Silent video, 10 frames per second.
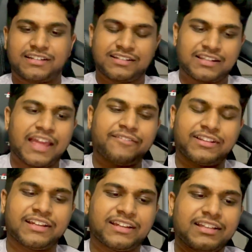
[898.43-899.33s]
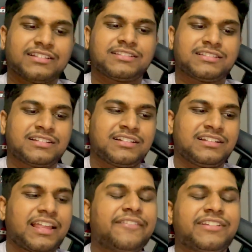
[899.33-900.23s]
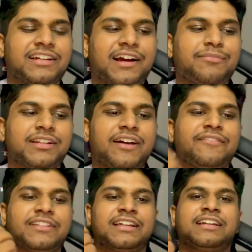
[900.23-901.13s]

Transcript: Like everything I believe everything